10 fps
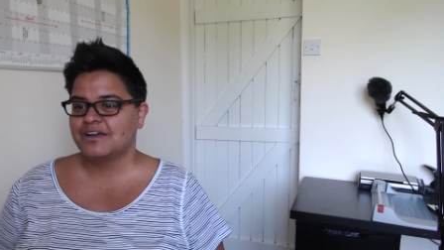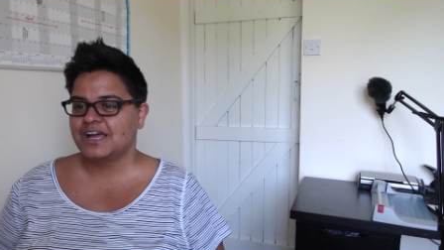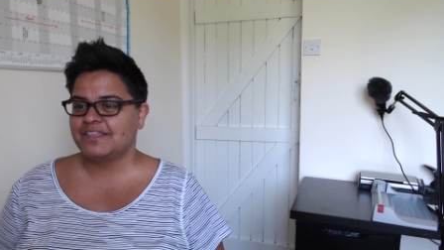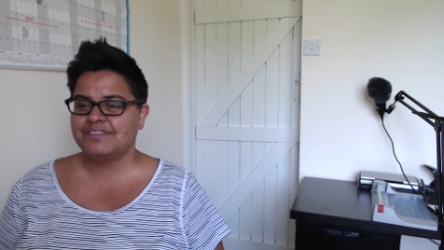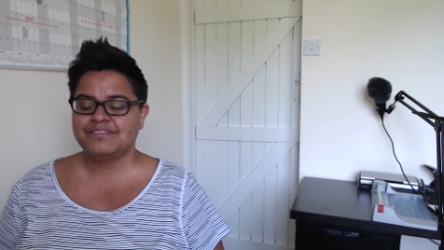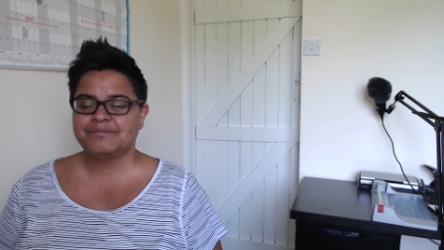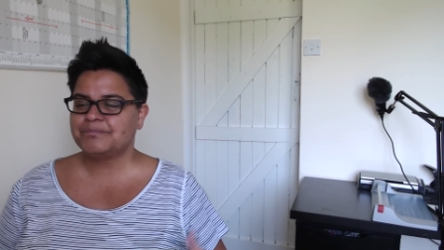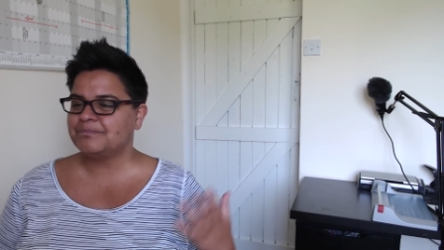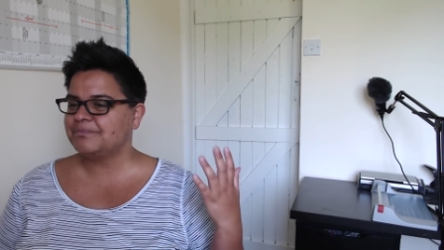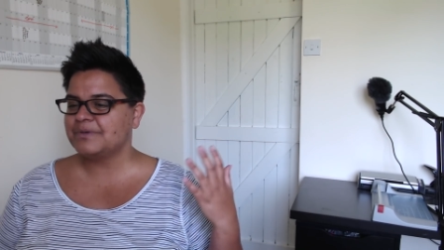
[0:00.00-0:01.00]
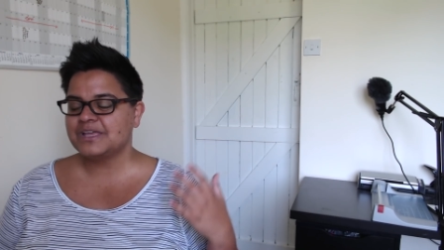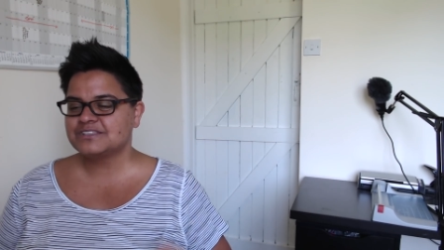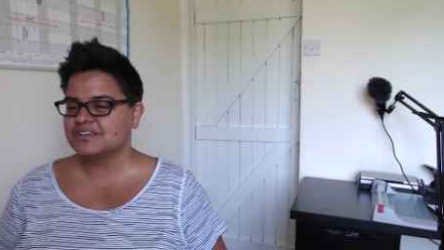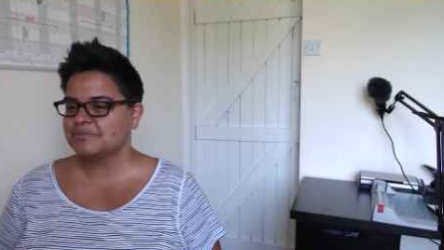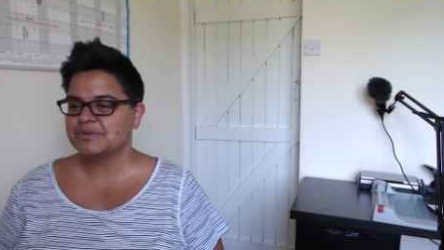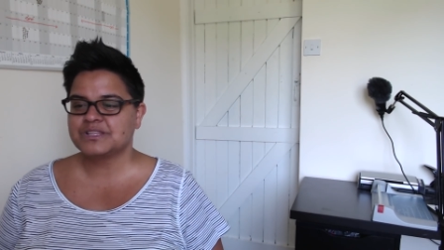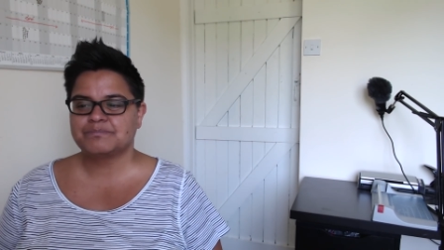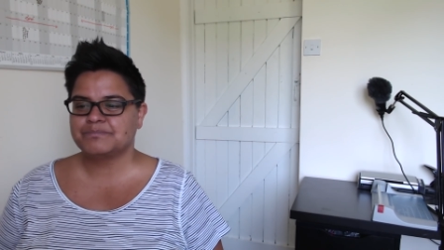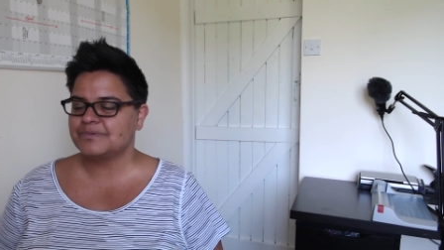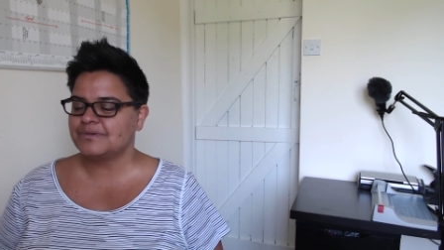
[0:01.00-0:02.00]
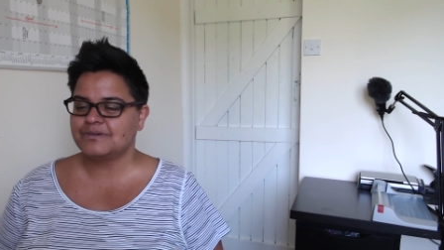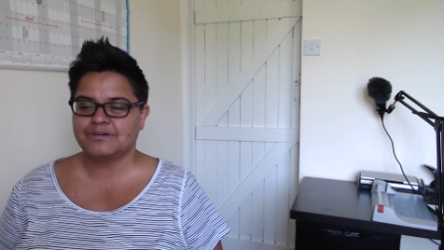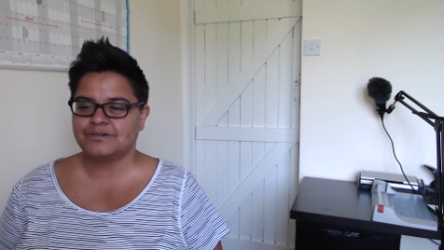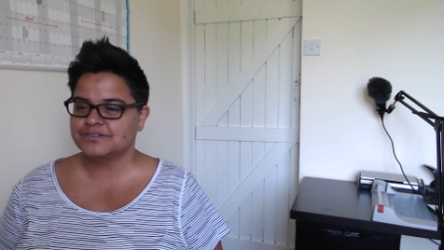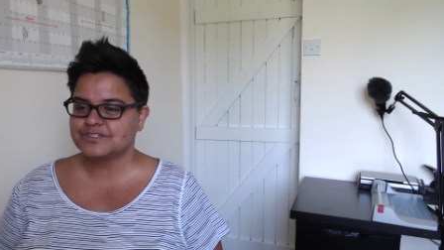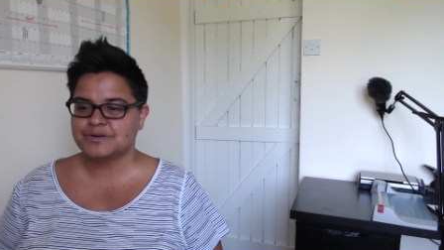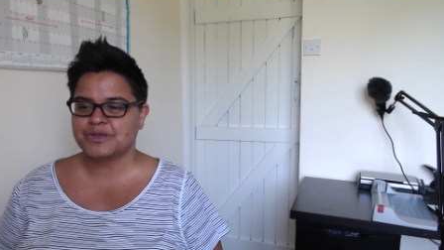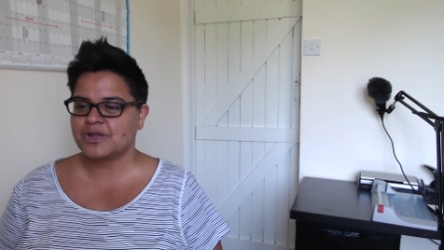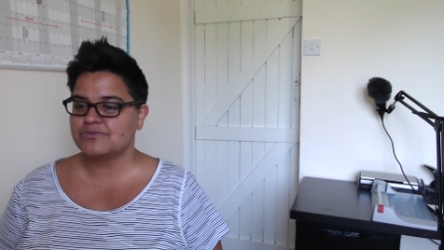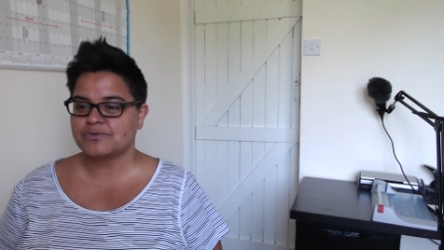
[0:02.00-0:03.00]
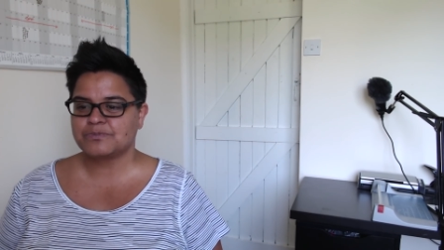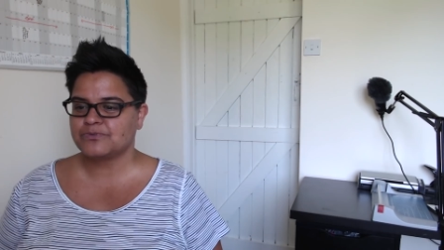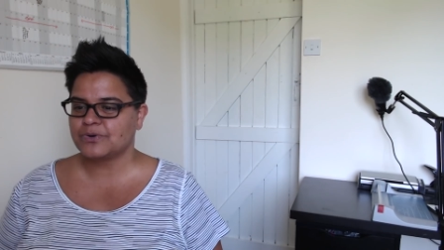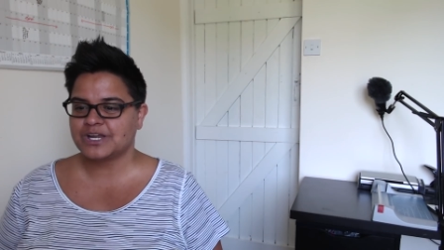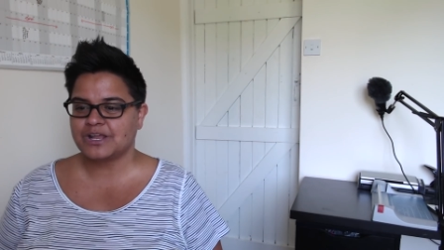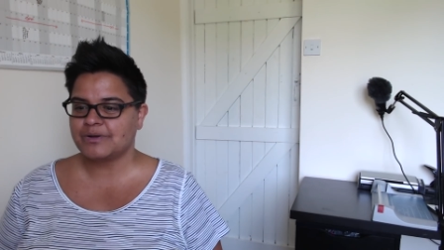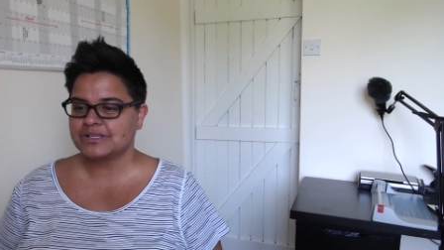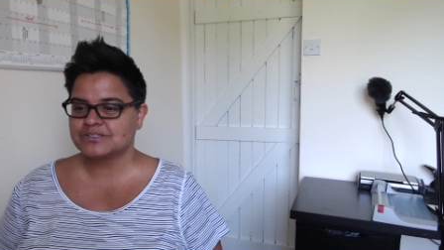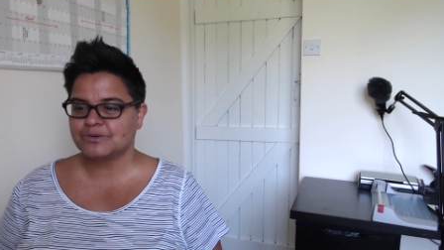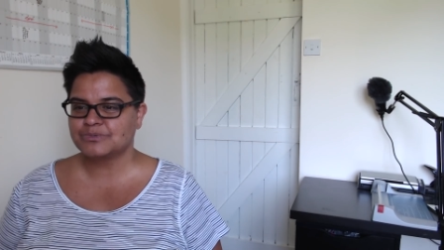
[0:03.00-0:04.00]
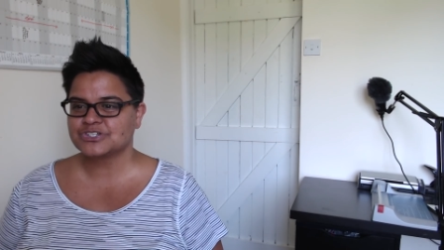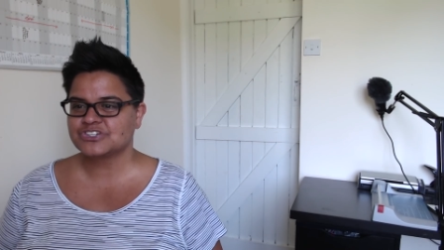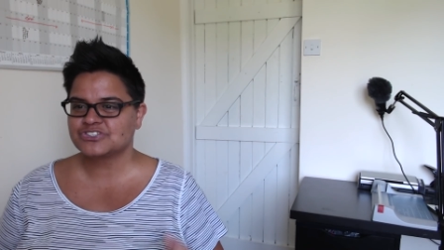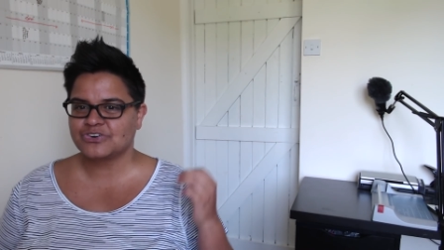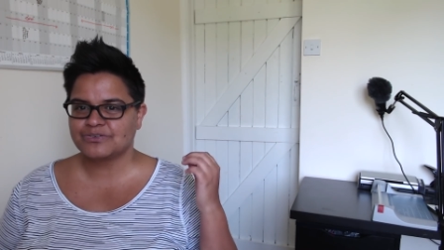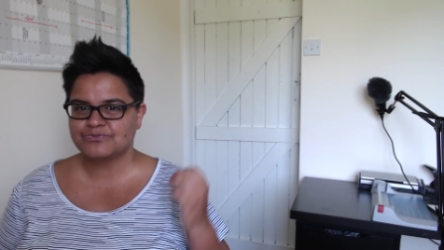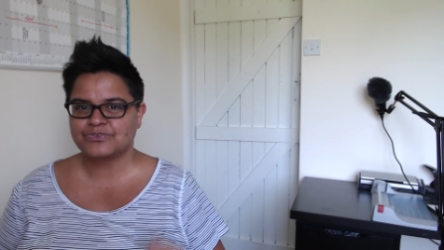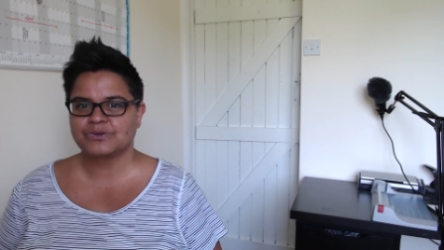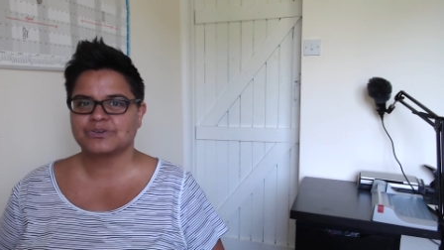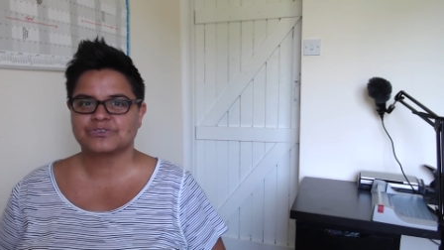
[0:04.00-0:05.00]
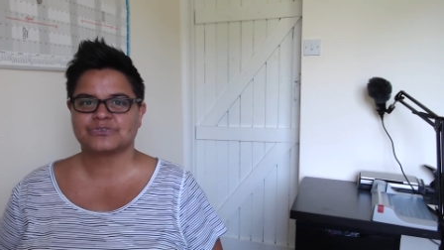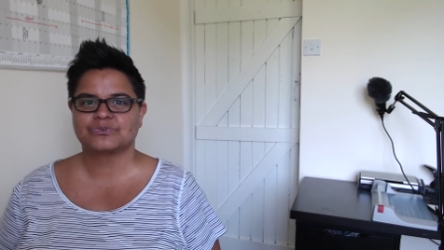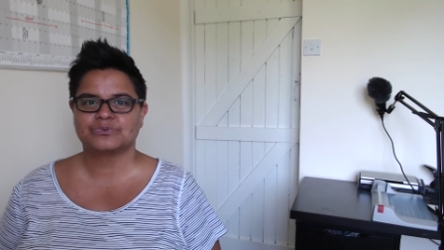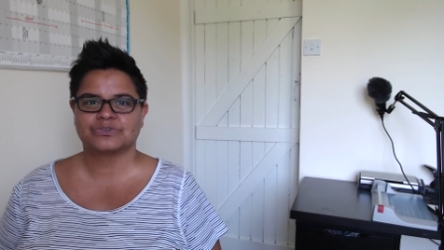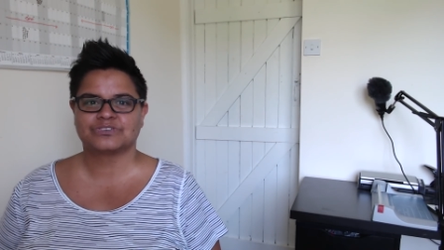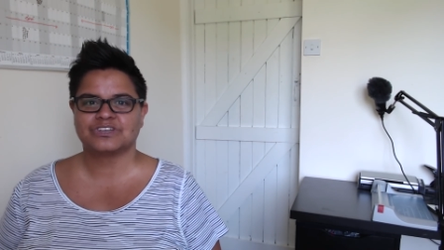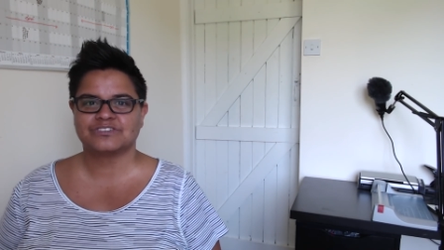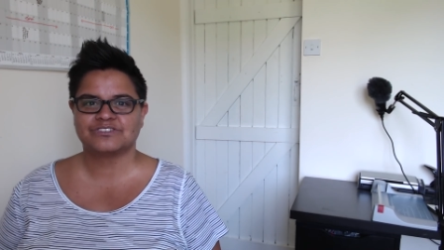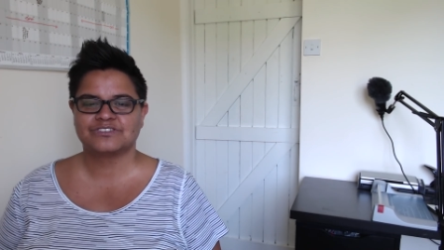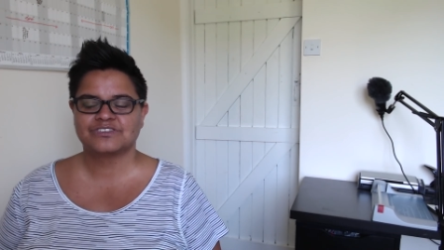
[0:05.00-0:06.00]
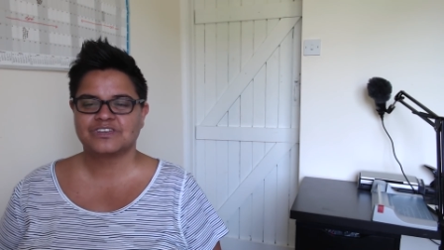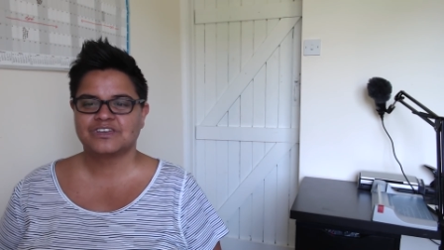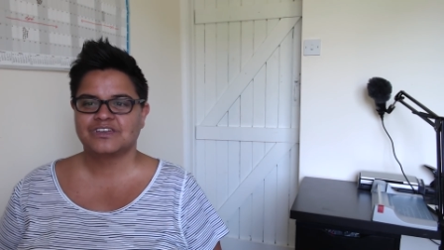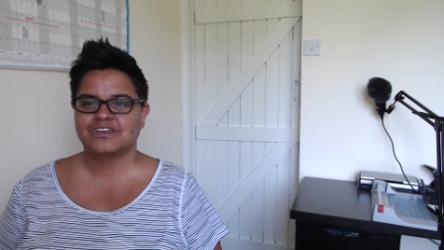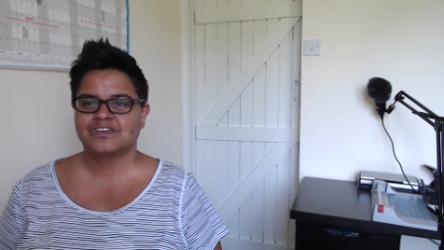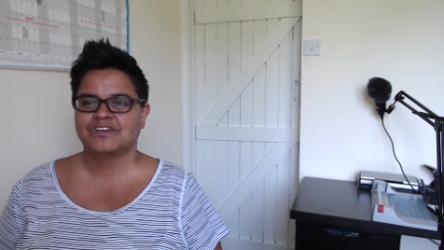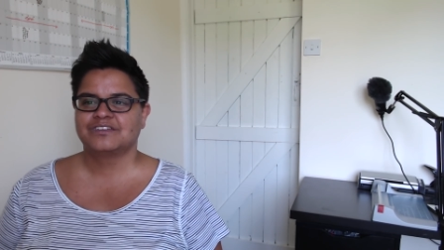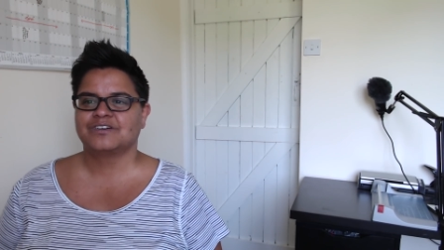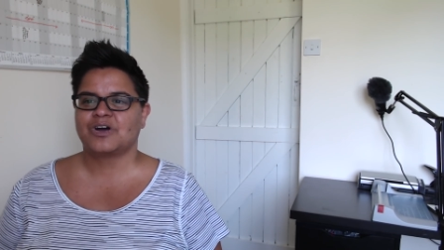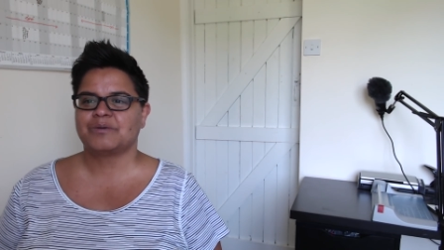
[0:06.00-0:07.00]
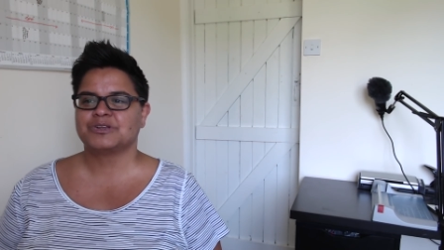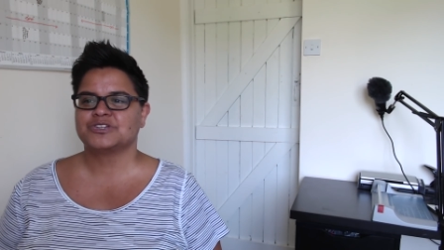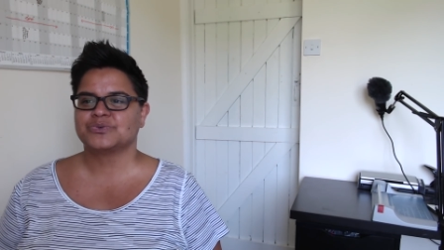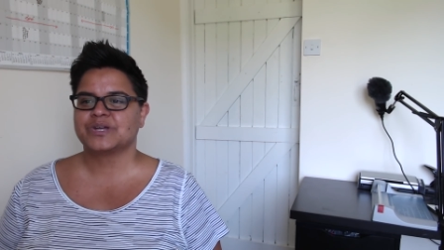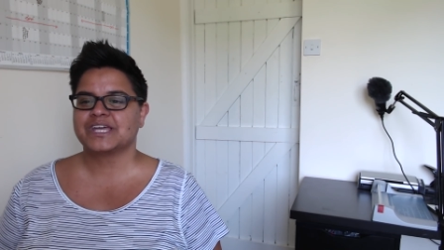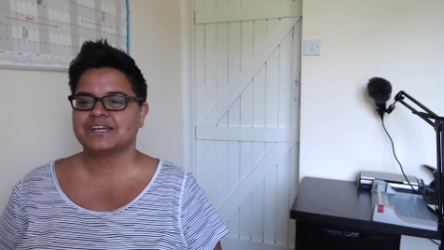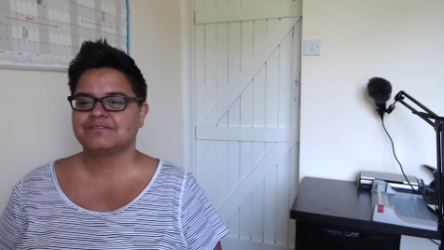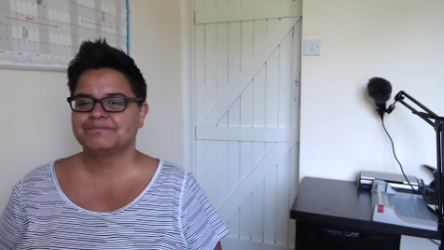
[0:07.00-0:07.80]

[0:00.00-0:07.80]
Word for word: And um, it's gonna be the oh, it's gonna be over before you know it. So I'm just trying to focus on all the things that I'm enjoying